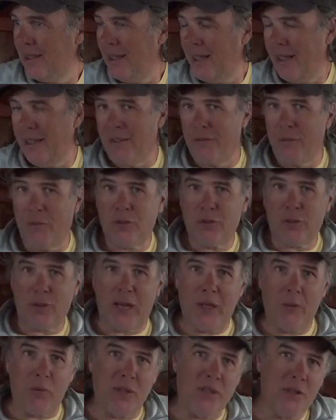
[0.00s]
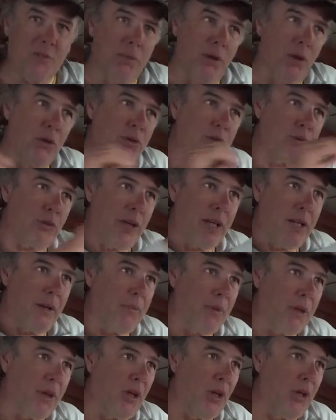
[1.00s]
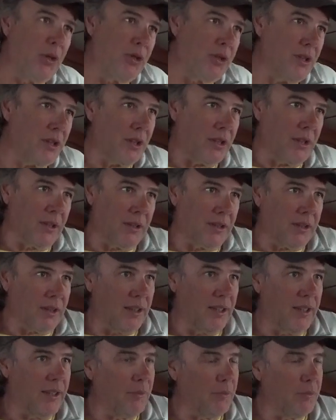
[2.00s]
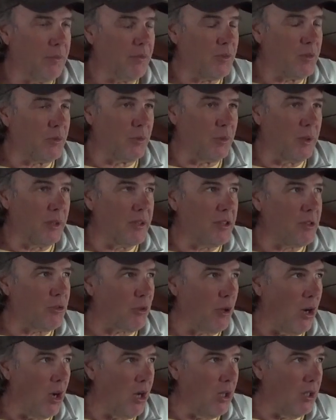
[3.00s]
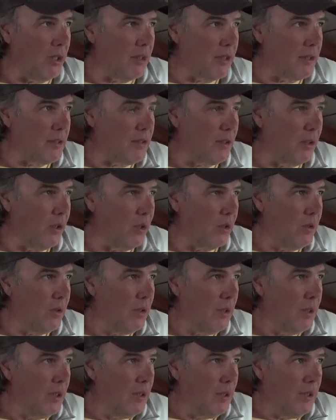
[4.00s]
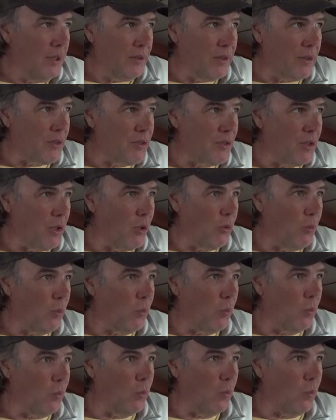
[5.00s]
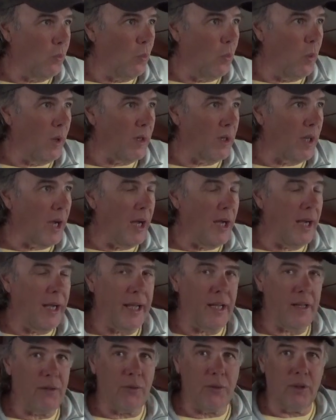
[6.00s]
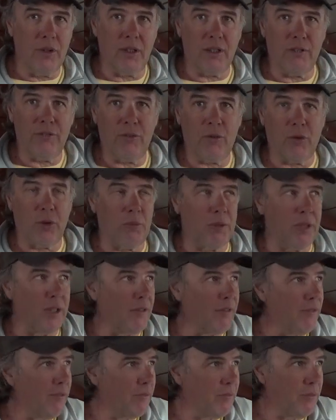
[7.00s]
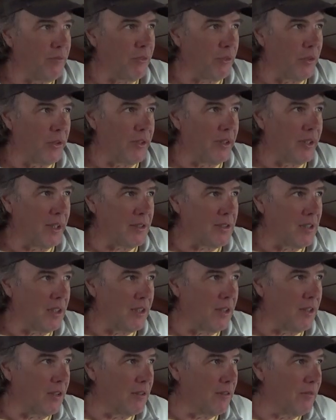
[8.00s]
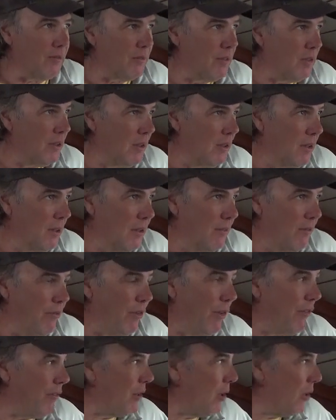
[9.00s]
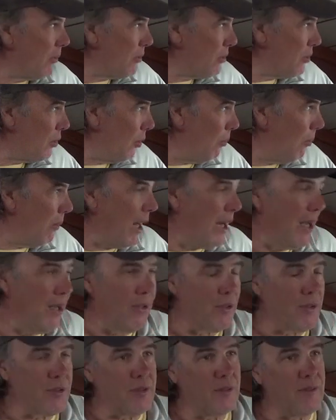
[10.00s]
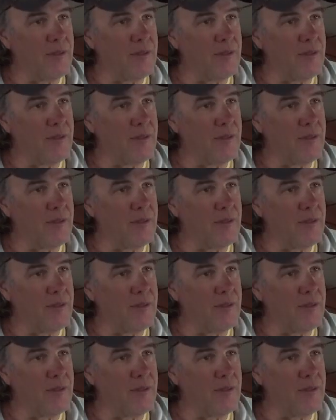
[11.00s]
And the trade winds blow straight up the coast here really strongly, so there's nowhere to hide really for me for the next 150 or so miles.